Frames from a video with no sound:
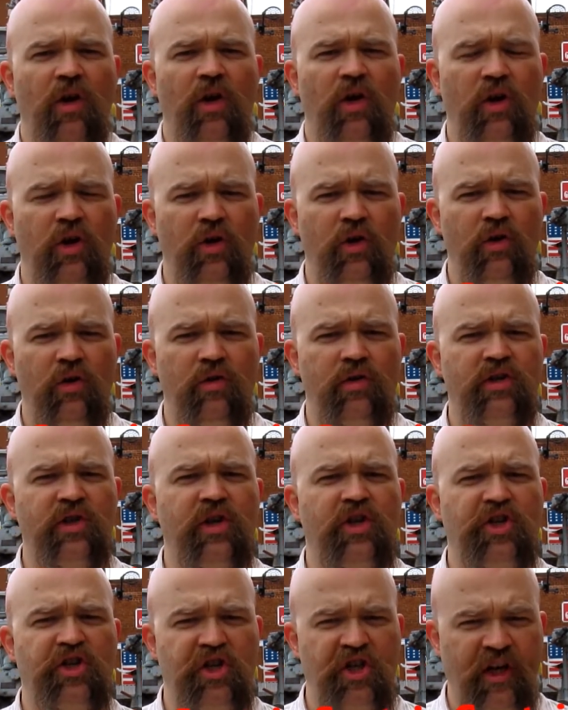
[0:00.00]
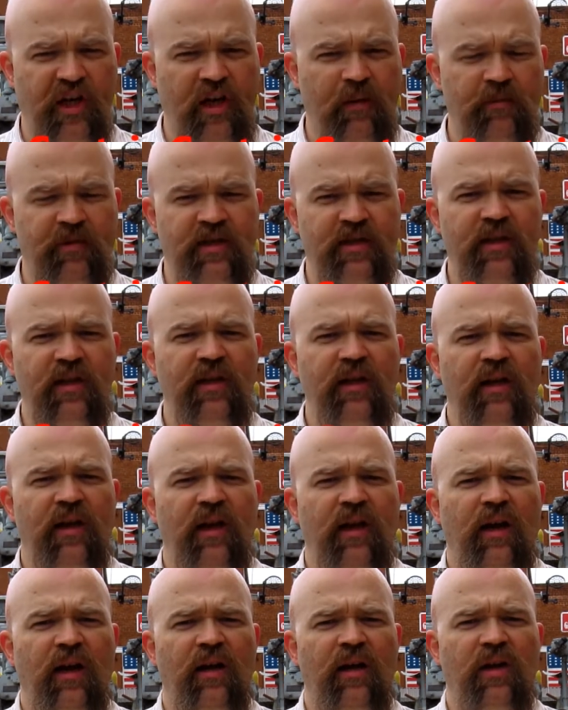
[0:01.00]
whose ships
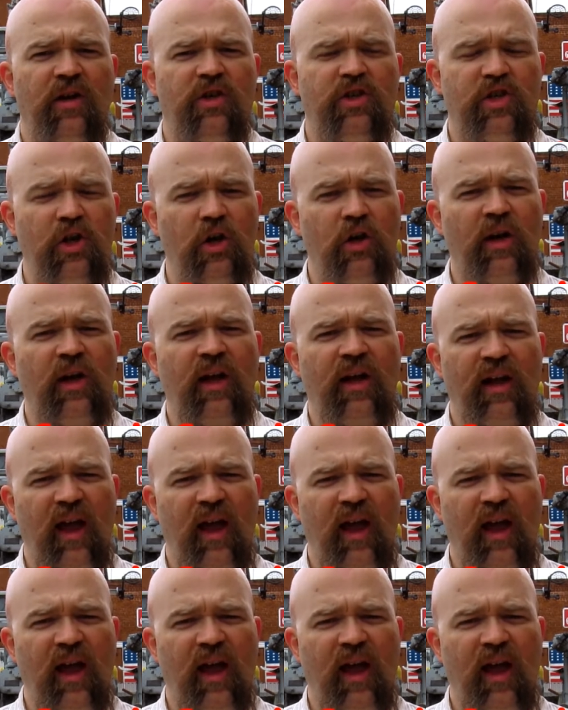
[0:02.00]
took